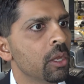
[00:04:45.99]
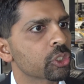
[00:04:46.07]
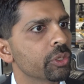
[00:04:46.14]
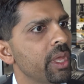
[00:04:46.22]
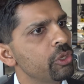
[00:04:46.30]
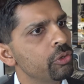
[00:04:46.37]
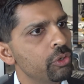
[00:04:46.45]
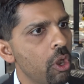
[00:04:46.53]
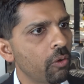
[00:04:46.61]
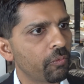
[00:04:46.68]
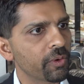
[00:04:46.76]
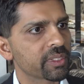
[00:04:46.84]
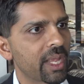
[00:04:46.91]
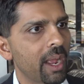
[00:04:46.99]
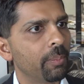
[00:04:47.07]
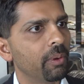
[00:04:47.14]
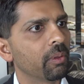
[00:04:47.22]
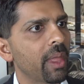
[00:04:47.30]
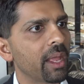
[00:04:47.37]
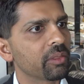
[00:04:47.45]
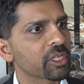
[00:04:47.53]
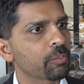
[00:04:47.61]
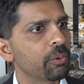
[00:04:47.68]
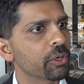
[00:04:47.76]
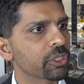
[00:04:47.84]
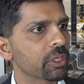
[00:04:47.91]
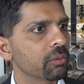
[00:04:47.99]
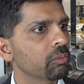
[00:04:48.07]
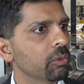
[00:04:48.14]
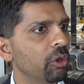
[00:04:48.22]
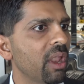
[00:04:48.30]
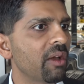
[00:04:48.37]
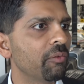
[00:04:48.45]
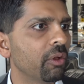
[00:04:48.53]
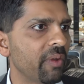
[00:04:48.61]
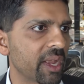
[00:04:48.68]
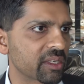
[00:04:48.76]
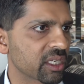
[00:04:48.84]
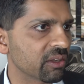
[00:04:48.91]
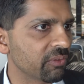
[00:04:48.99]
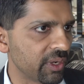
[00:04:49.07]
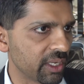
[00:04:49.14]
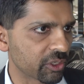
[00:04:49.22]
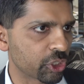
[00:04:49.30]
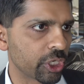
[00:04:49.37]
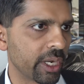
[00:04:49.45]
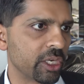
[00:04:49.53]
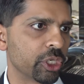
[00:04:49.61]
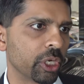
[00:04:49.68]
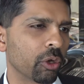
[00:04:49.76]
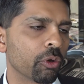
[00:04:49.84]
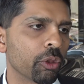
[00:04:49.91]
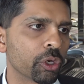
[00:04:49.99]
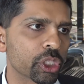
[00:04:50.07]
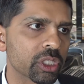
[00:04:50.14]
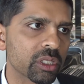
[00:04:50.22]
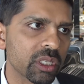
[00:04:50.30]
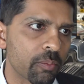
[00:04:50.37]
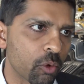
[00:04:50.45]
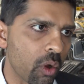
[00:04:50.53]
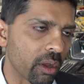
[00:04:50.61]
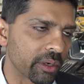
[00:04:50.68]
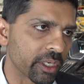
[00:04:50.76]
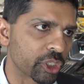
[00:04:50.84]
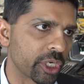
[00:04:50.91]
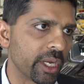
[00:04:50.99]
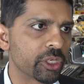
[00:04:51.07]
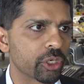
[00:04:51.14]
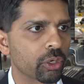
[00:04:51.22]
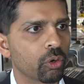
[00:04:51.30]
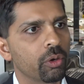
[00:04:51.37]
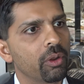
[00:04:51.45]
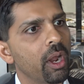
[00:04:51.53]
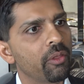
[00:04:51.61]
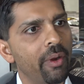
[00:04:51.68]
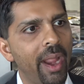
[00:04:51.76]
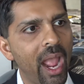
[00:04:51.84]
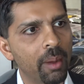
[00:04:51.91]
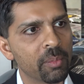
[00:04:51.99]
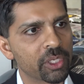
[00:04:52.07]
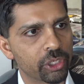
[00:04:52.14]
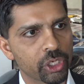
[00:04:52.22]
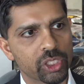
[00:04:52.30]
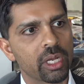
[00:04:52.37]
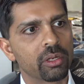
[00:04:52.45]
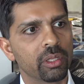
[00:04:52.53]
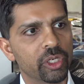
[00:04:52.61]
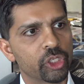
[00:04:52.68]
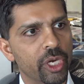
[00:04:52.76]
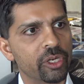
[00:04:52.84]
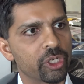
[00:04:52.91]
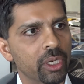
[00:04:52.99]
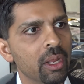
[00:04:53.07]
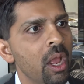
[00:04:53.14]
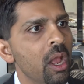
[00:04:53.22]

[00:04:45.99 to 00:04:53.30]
So that for example, that this person, their level of activity is changing, or their sleep quality is changing, or other habits are subtly changing.